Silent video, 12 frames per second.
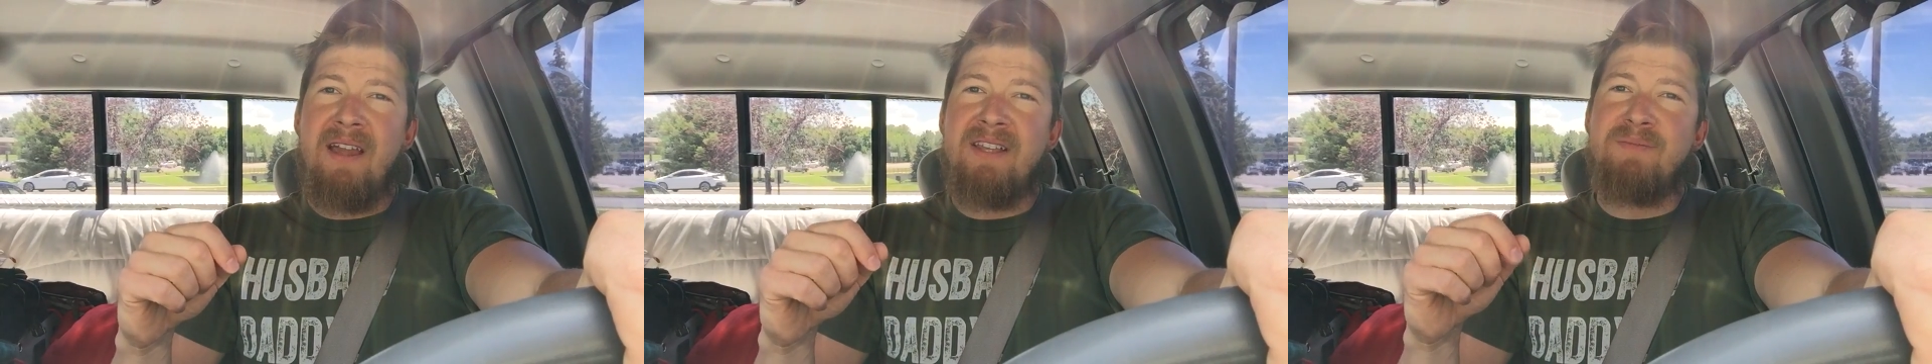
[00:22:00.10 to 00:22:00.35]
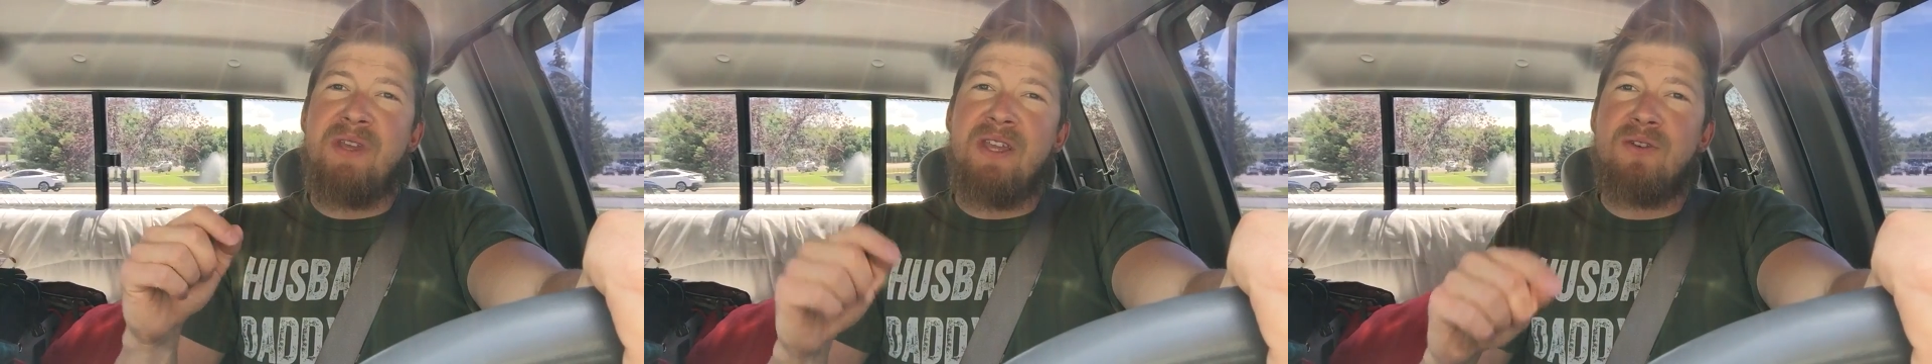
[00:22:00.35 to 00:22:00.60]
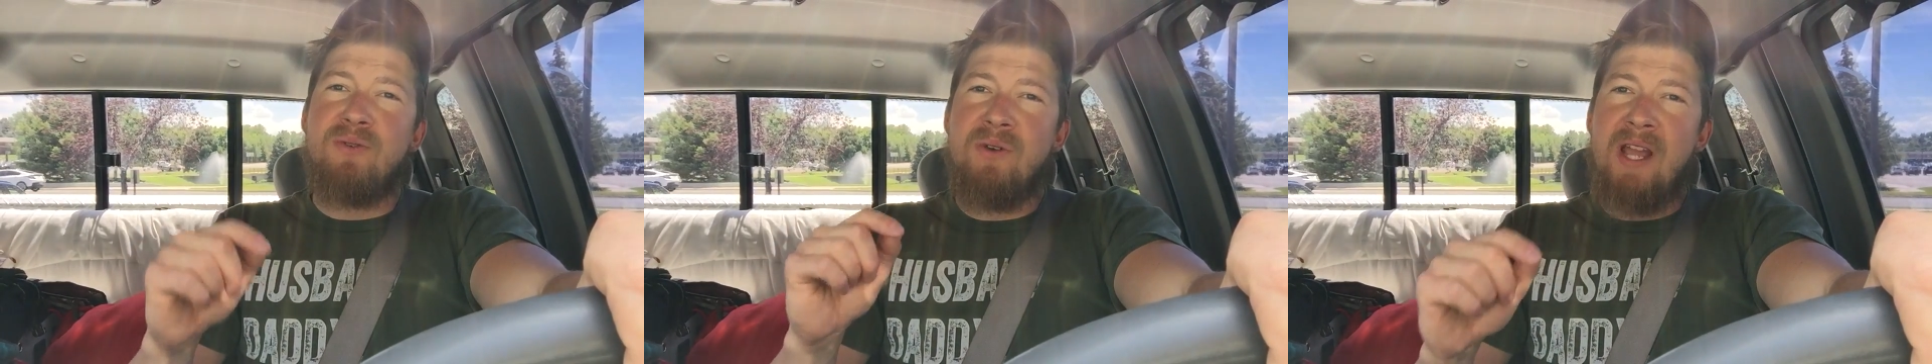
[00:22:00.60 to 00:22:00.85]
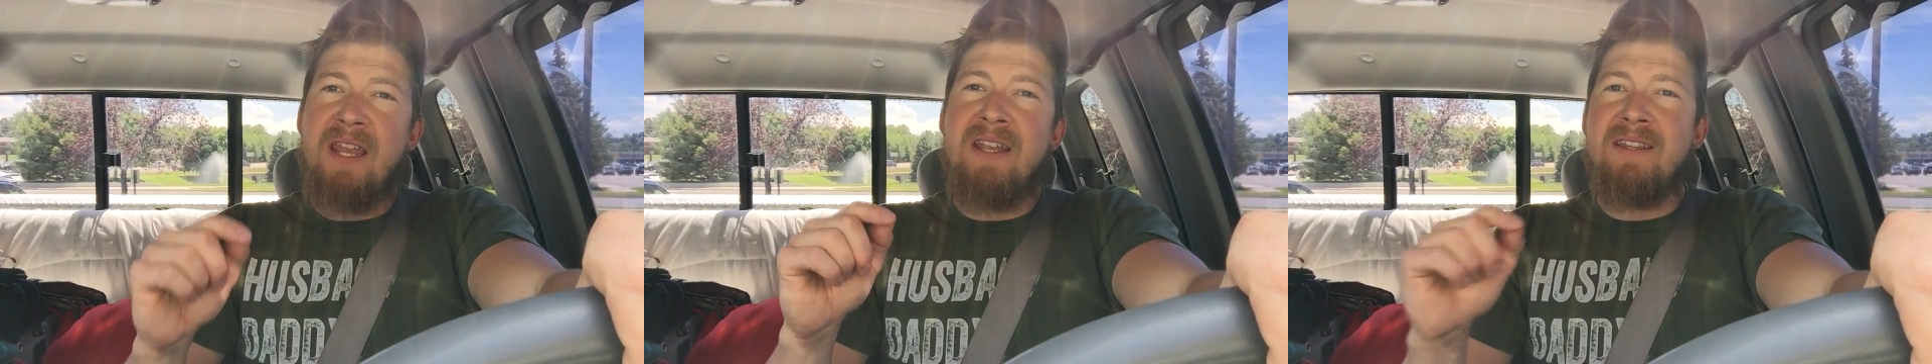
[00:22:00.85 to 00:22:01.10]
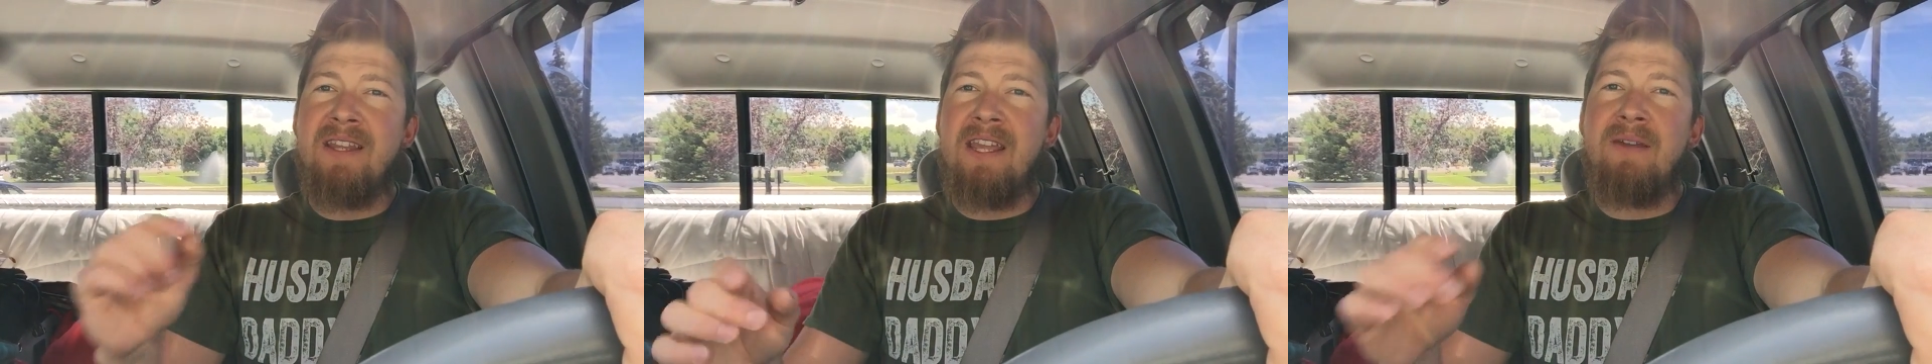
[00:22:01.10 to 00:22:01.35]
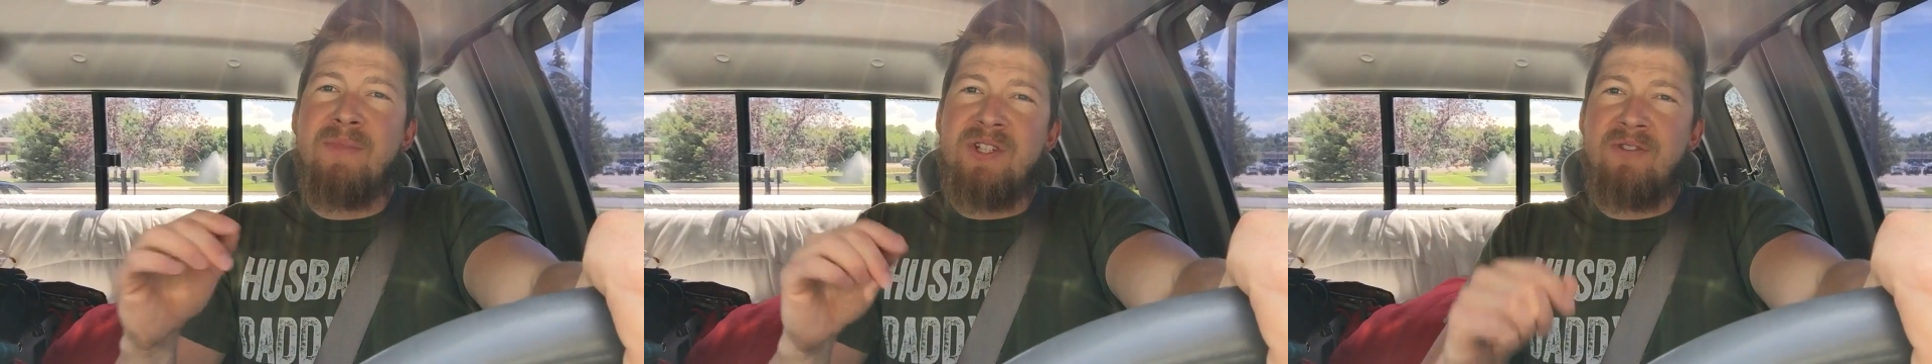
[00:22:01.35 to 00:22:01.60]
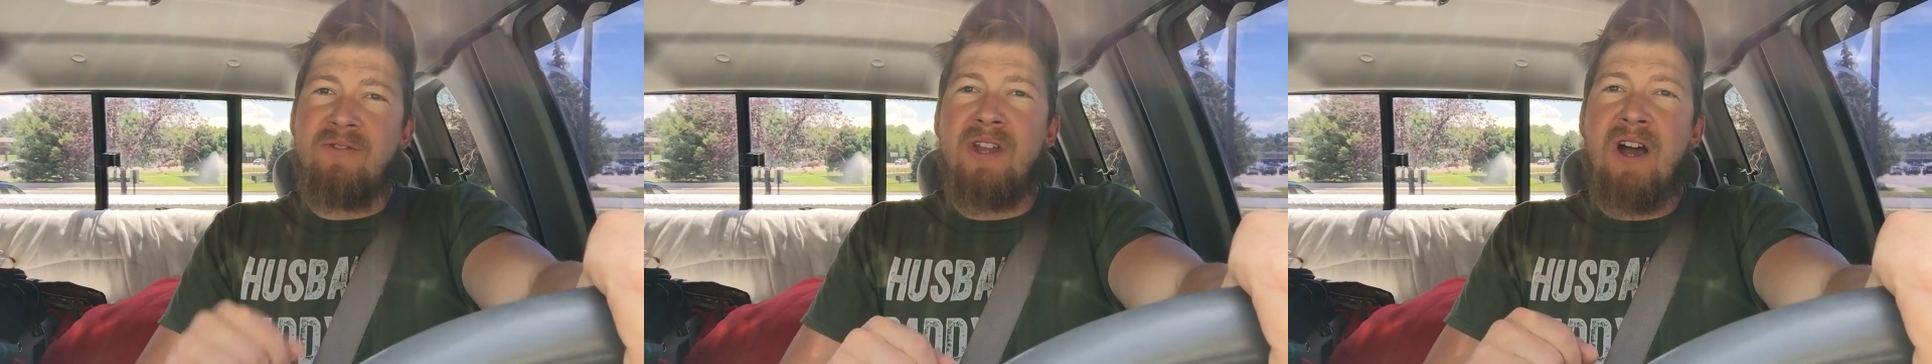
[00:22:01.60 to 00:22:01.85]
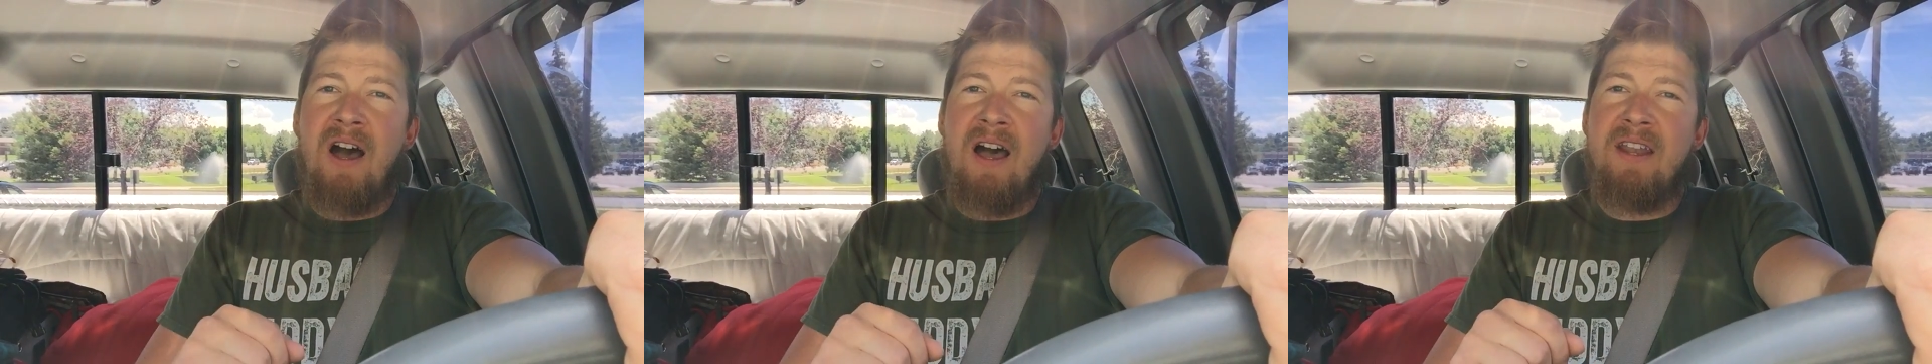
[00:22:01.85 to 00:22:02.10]
as being created in the image of
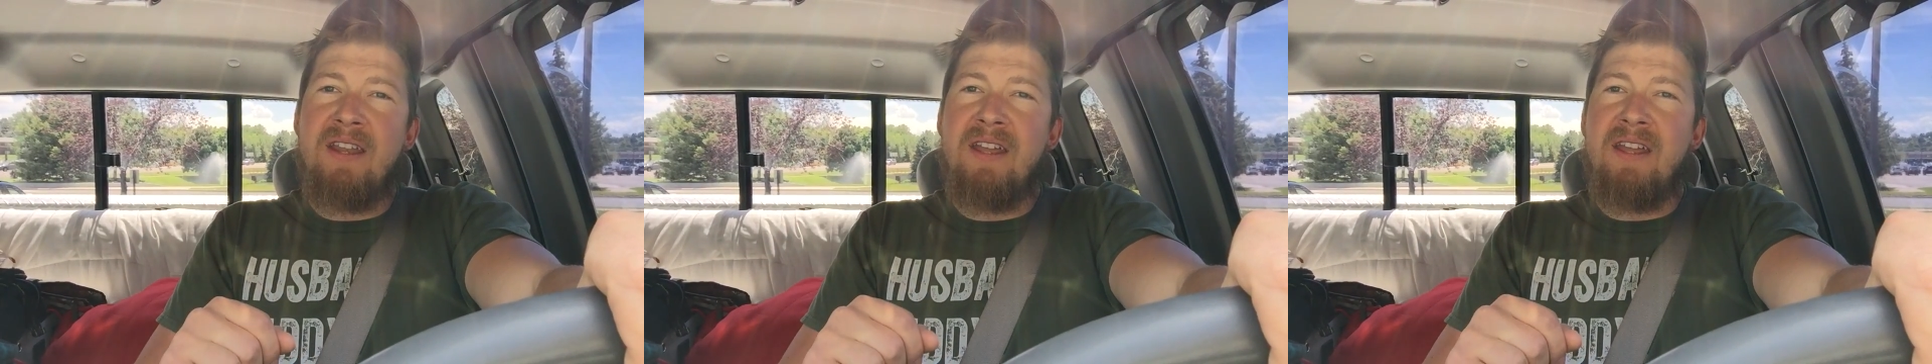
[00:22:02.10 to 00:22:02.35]
God,